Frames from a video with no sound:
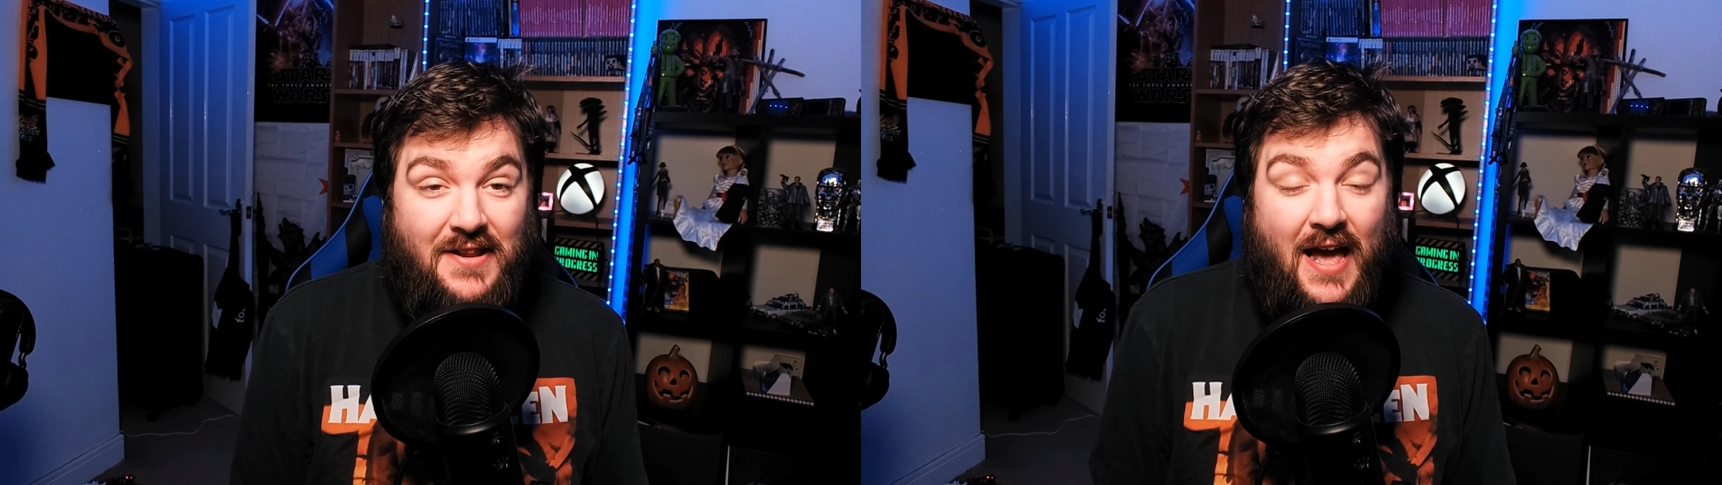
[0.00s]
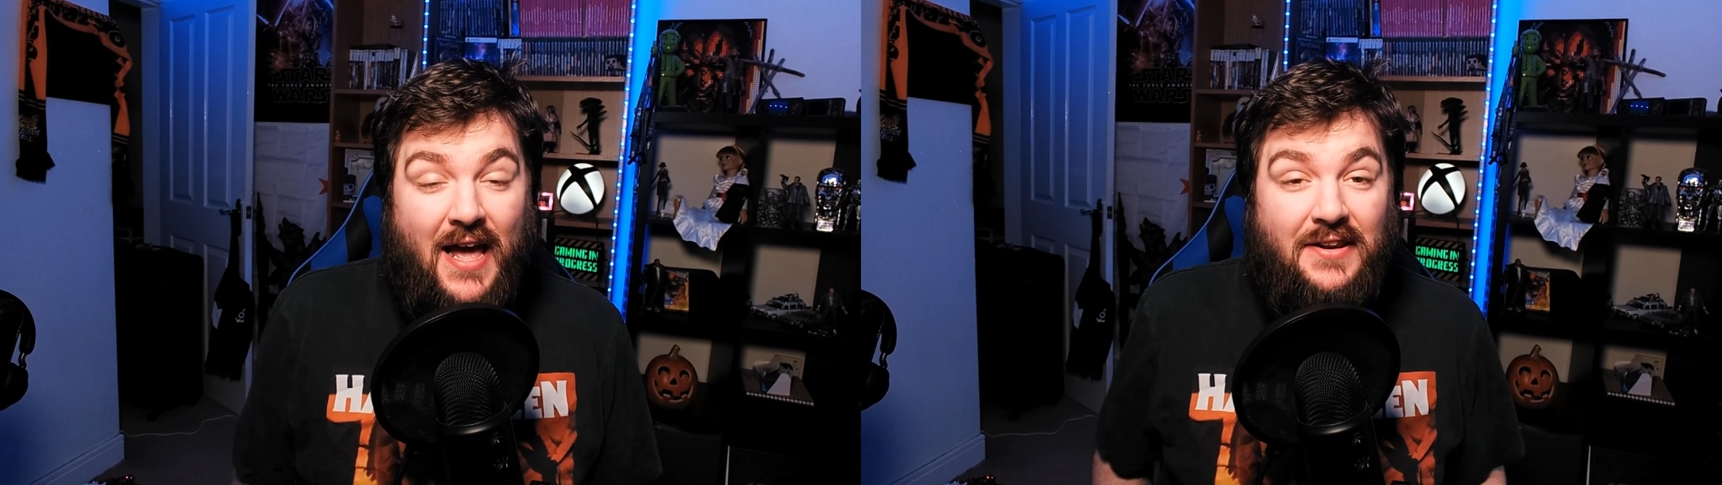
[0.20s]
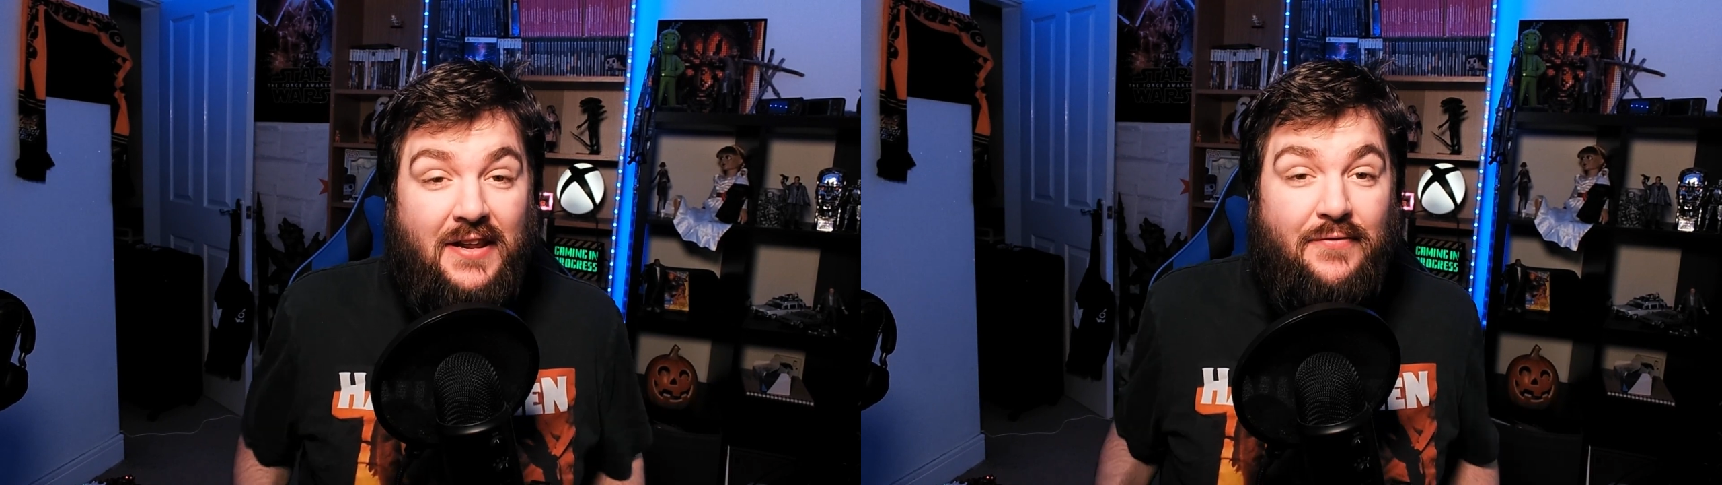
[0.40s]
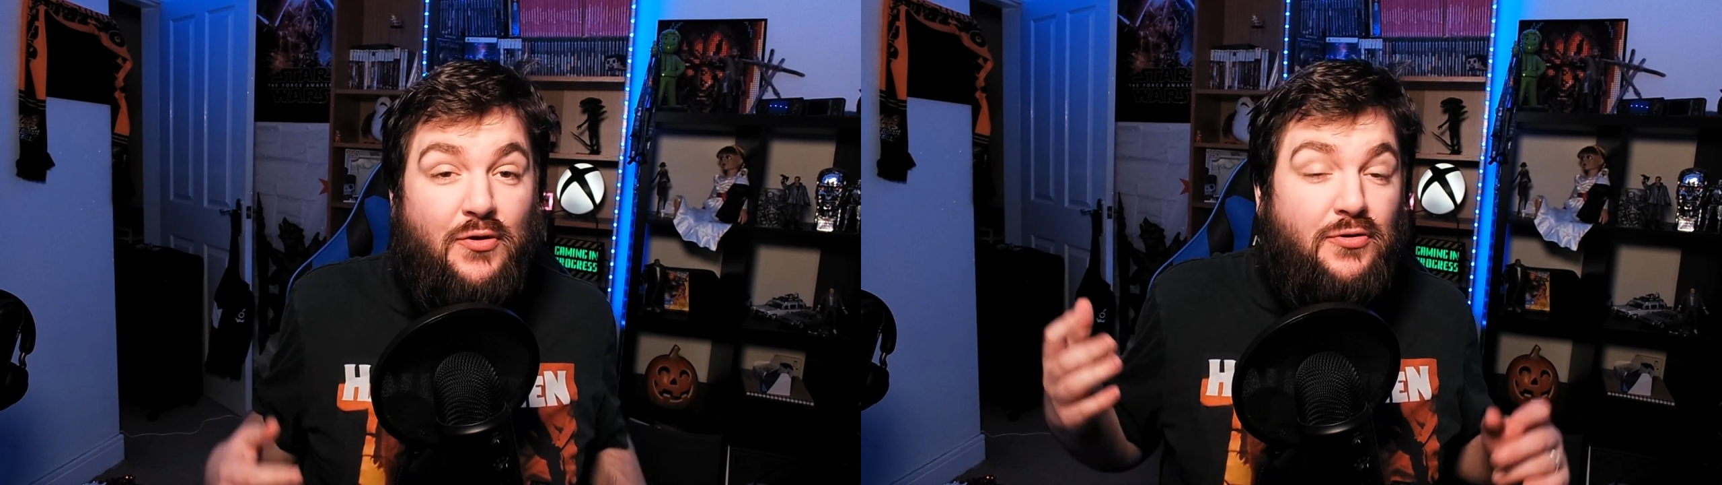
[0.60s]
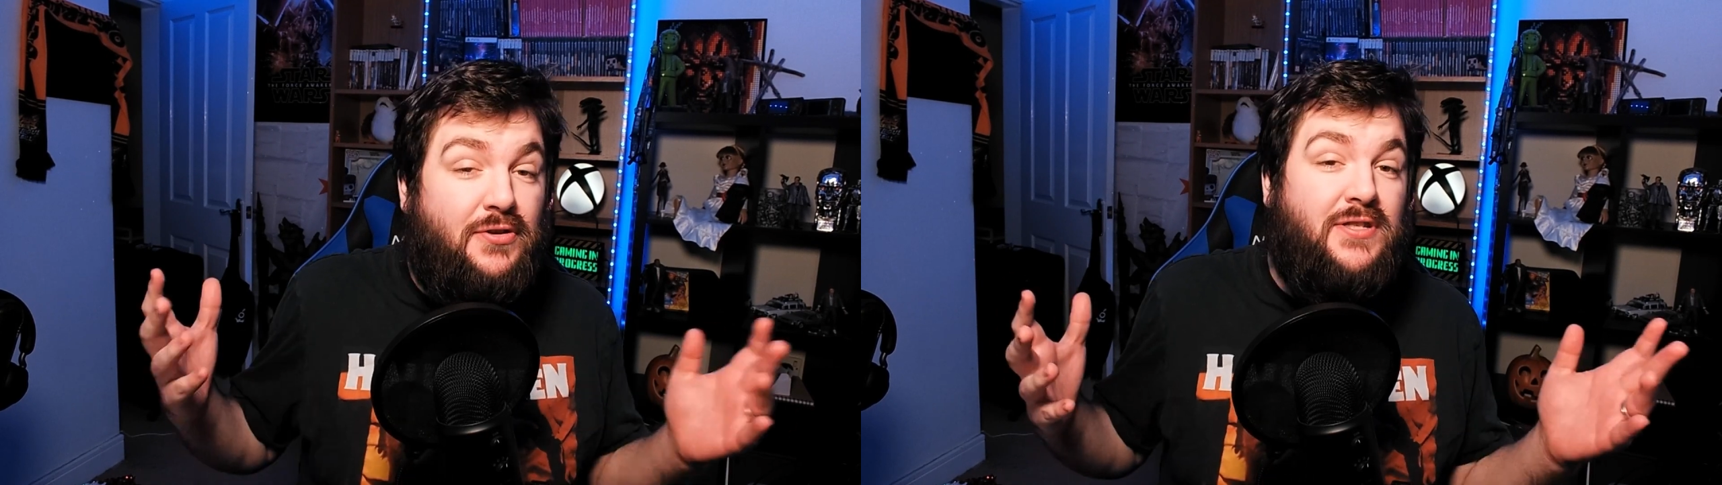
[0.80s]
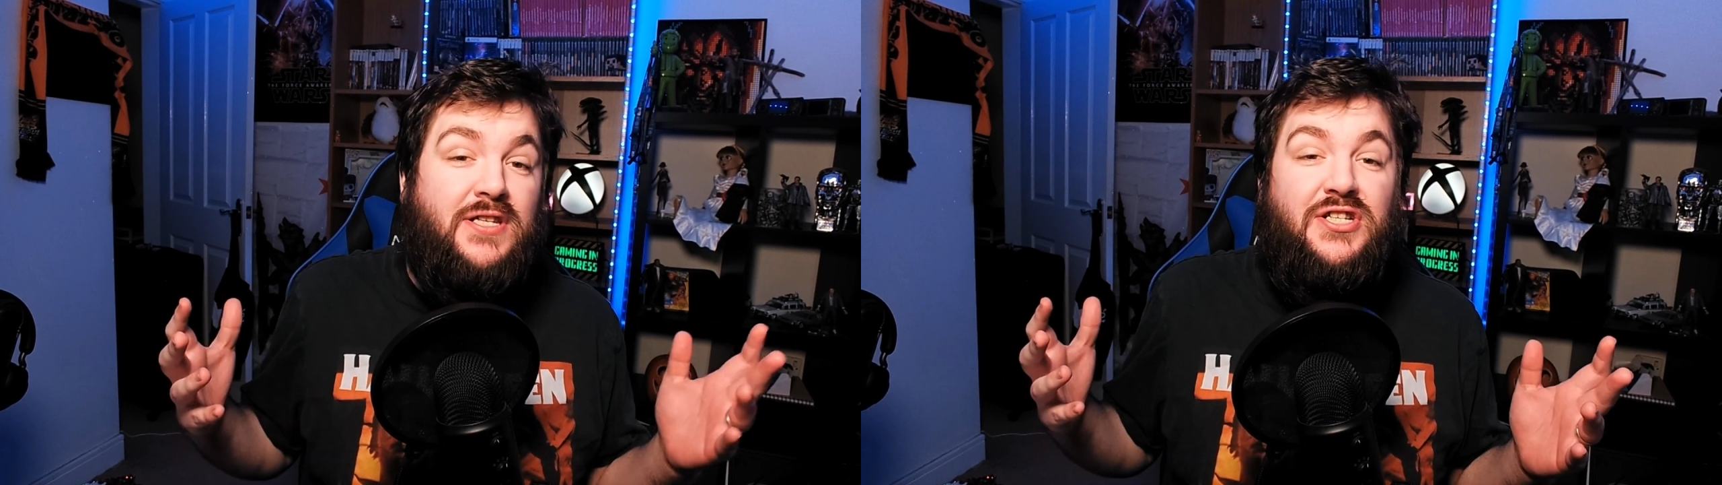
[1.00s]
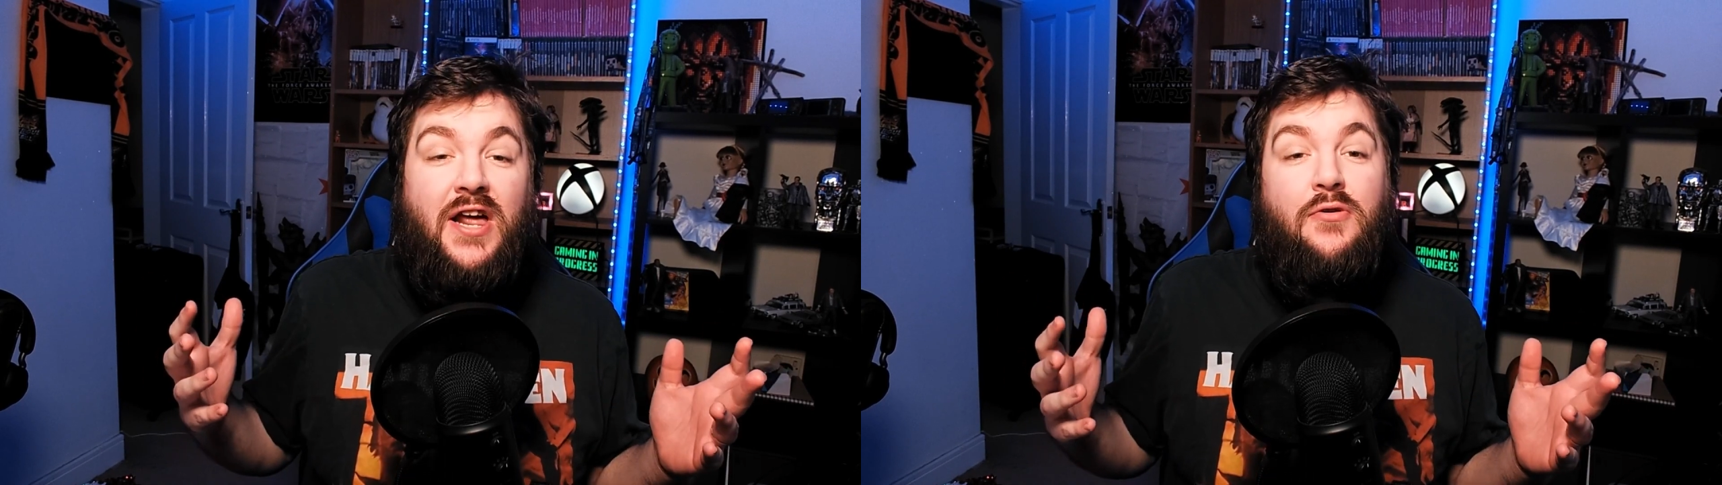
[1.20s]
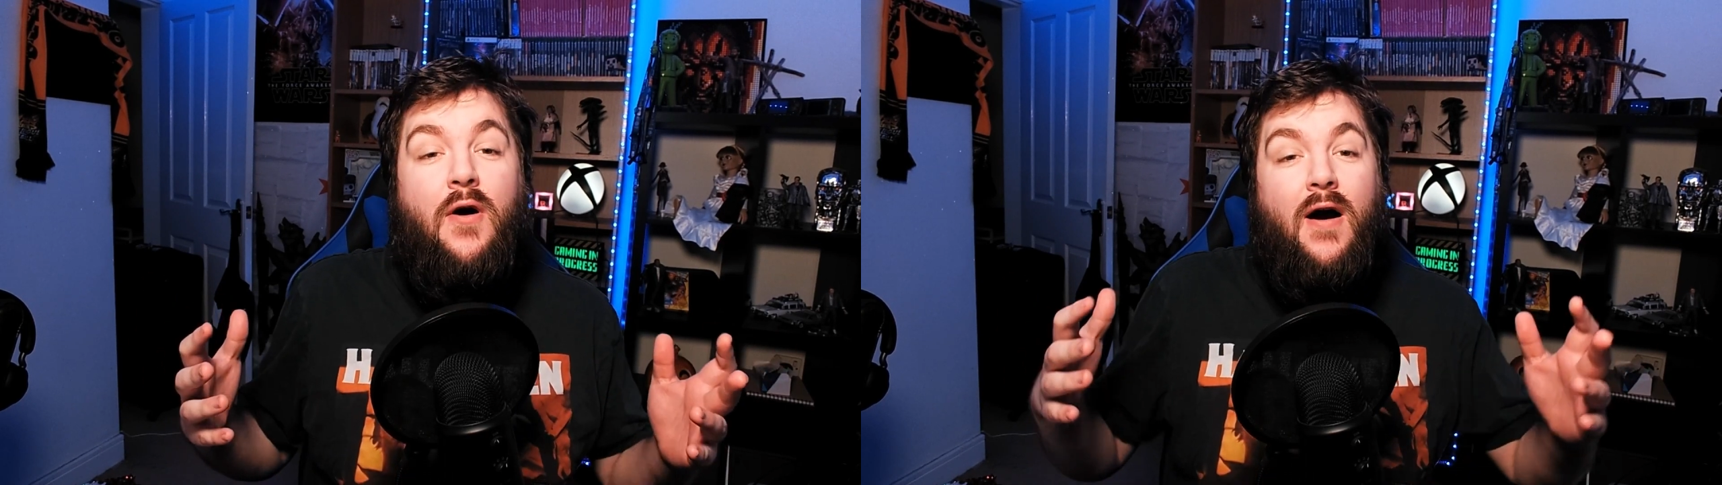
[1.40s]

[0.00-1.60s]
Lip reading: and if you're new to this channel,